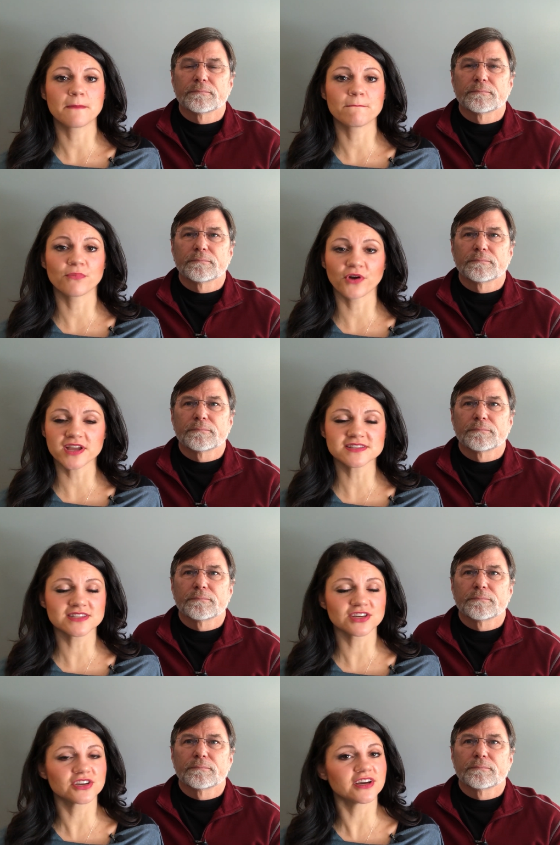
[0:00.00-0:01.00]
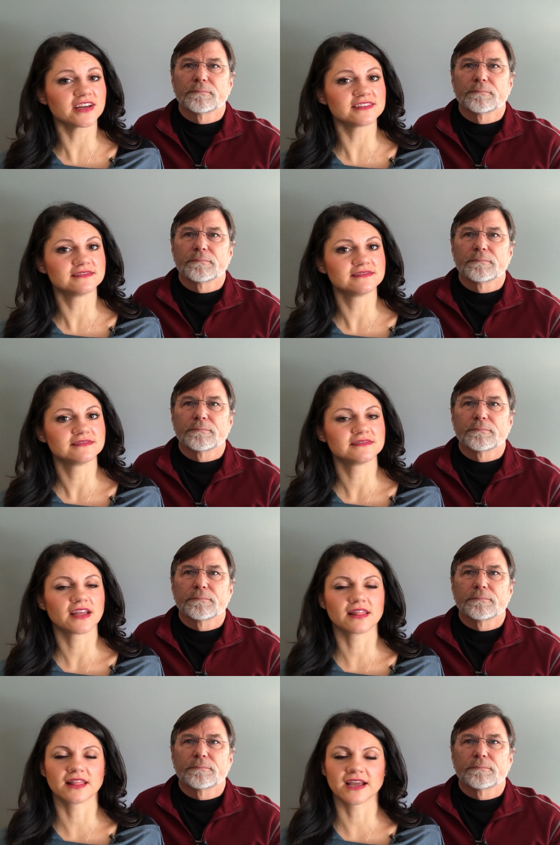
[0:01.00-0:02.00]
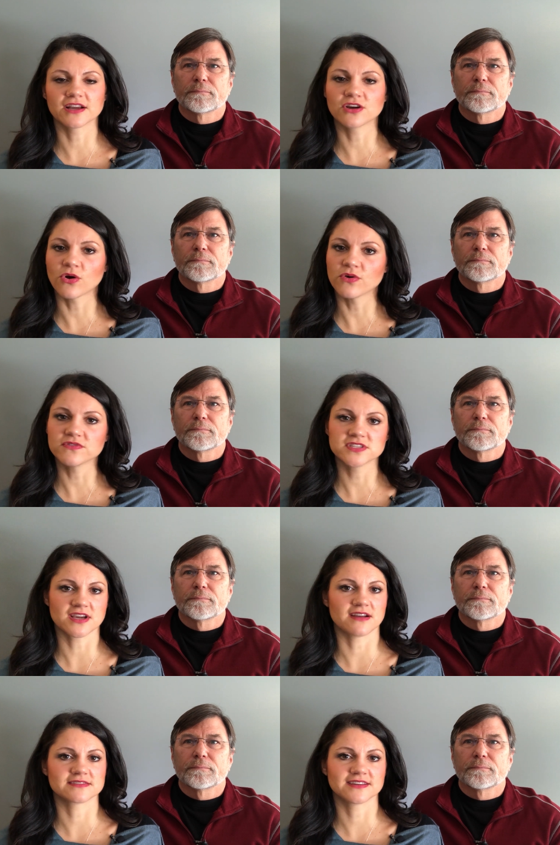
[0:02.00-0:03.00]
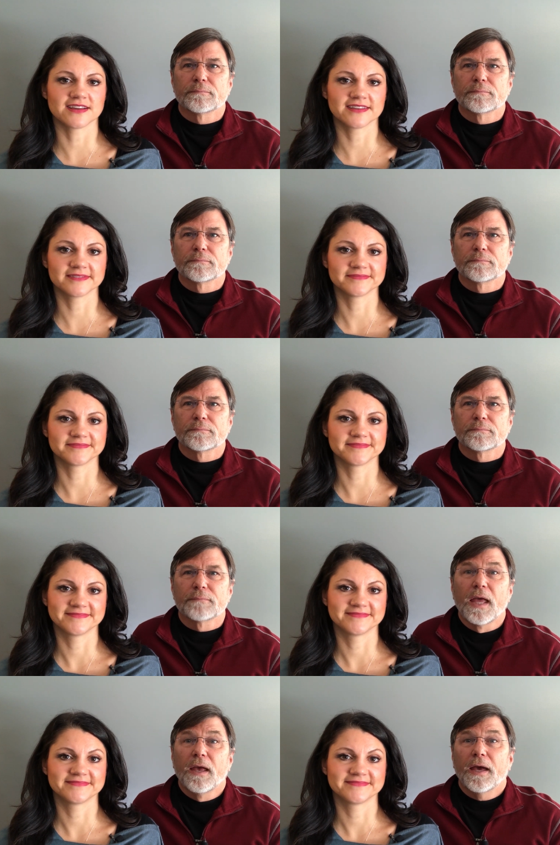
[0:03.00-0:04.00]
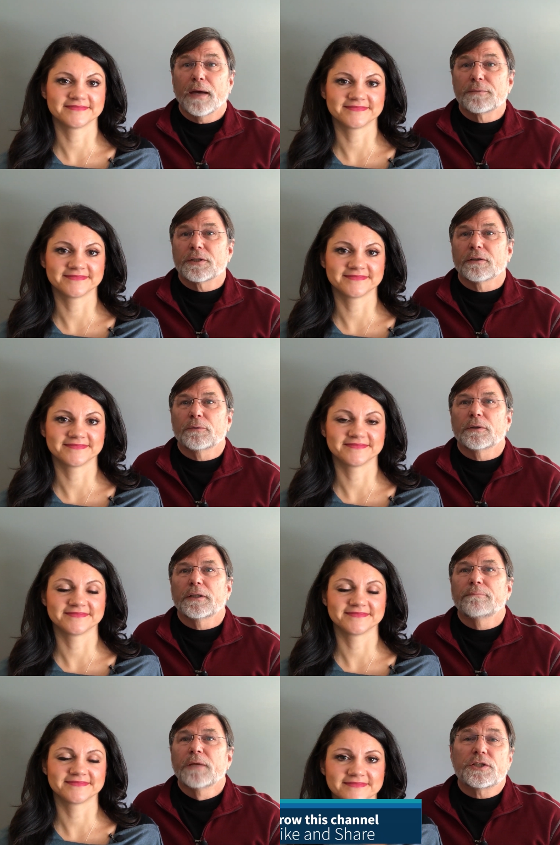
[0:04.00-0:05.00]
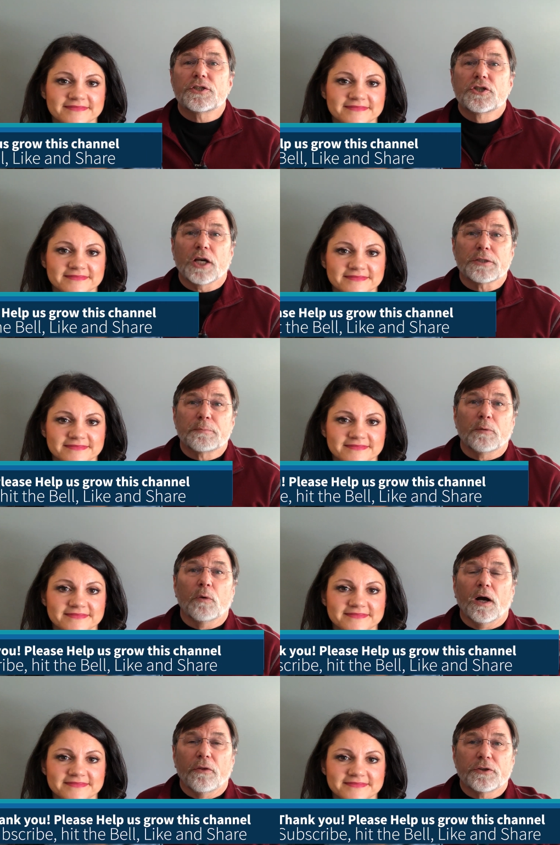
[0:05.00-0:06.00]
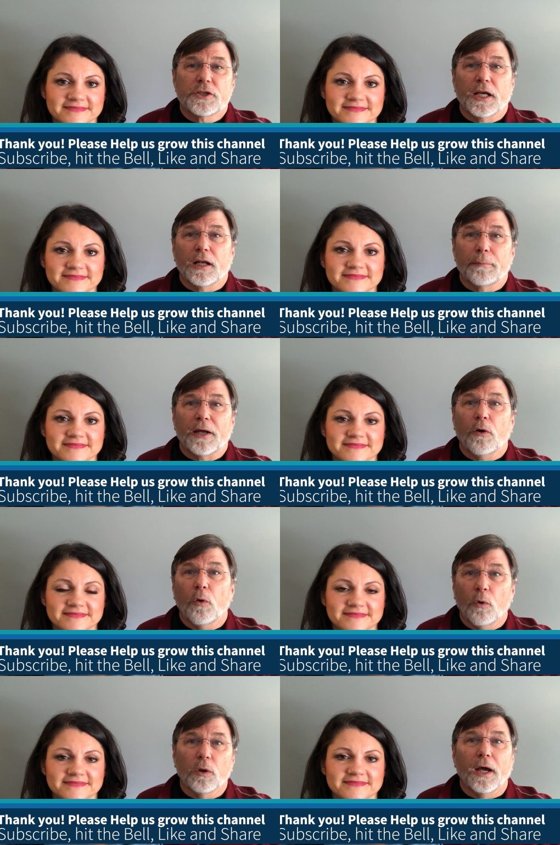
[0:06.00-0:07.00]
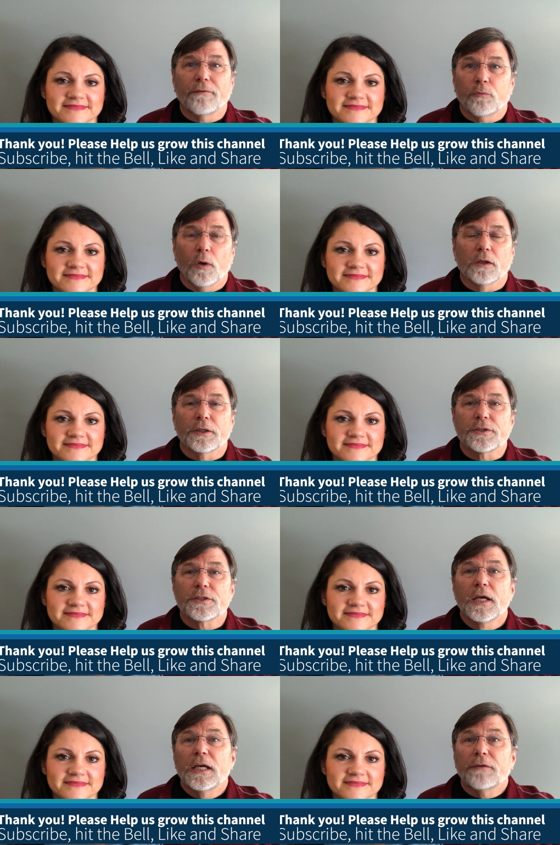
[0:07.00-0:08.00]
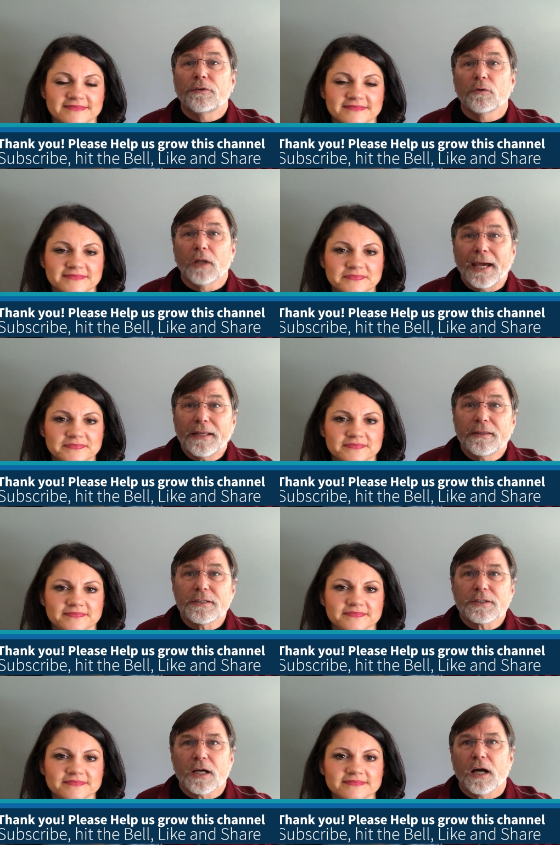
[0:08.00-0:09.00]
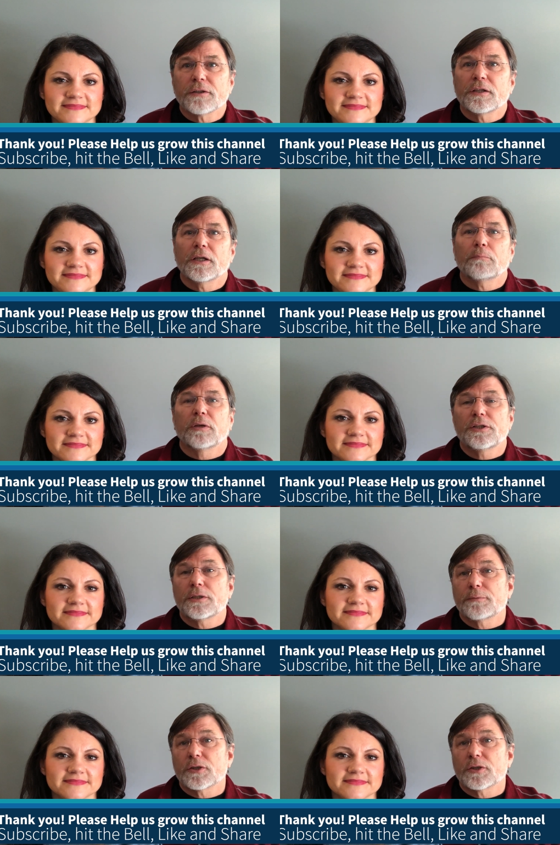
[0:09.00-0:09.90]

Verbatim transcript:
Speaker 1: Embrace the good and let go of the toxic.
Speaker 2: Absolutely. This is Just Be Well, the channel about whole life wellness. If you like this content, please